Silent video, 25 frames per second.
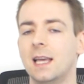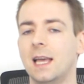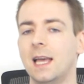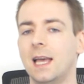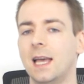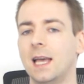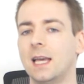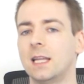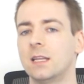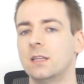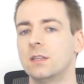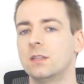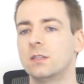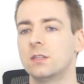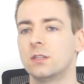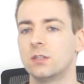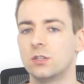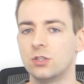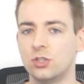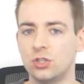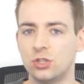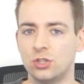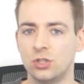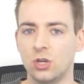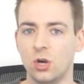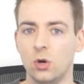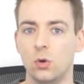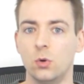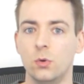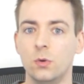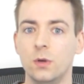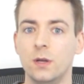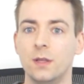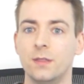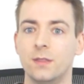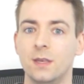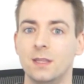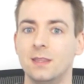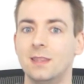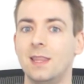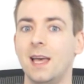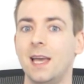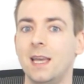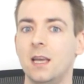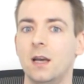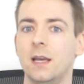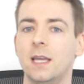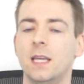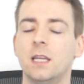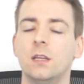and show that
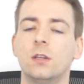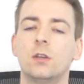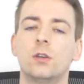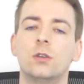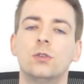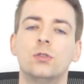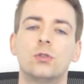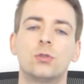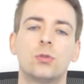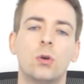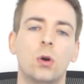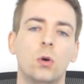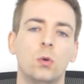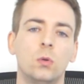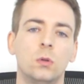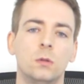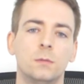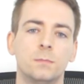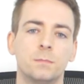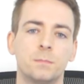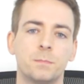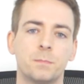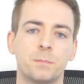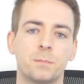they are in control.